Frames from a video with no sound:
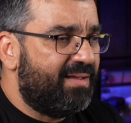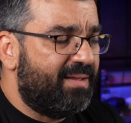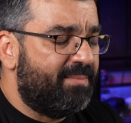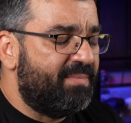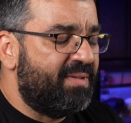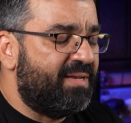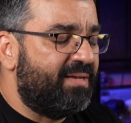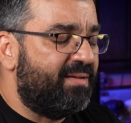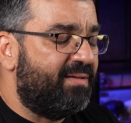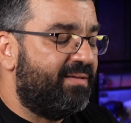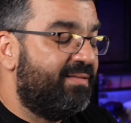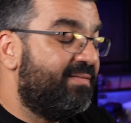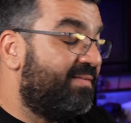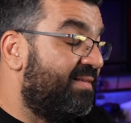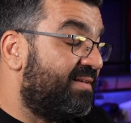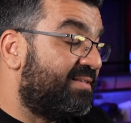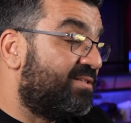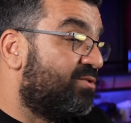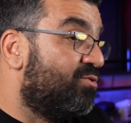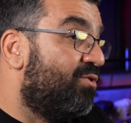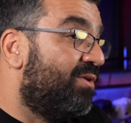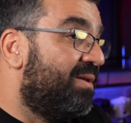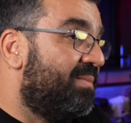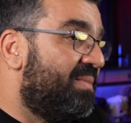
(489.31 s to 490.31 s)
I mean,
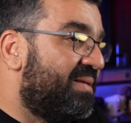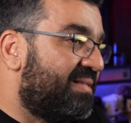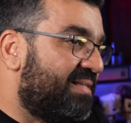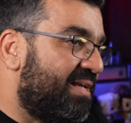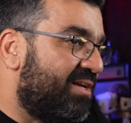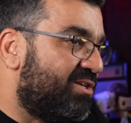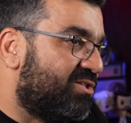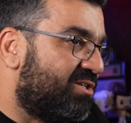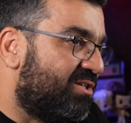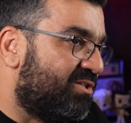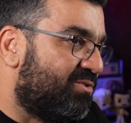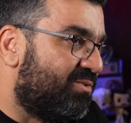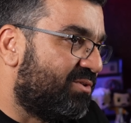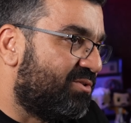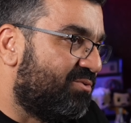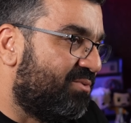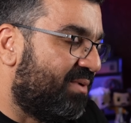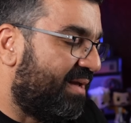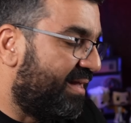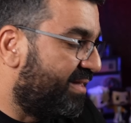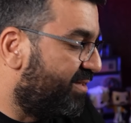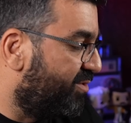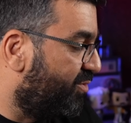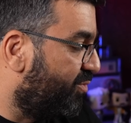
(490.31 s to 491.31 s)
there's no limitation to what
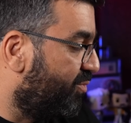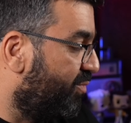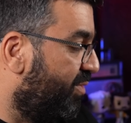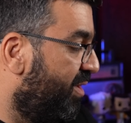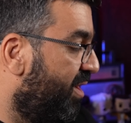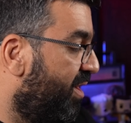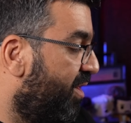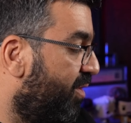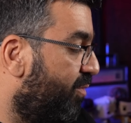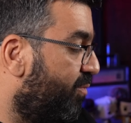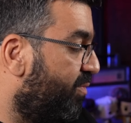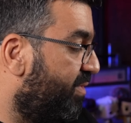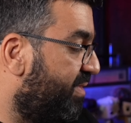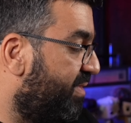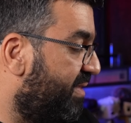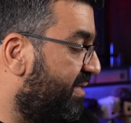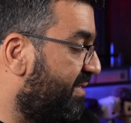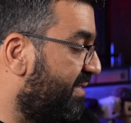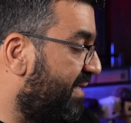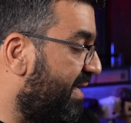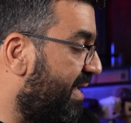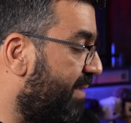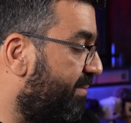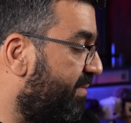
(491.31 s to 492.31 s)
you can do with
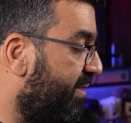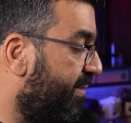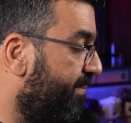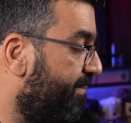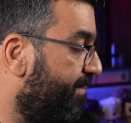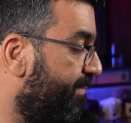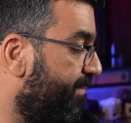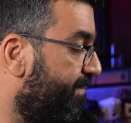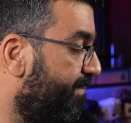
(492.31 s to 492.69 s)
this camera.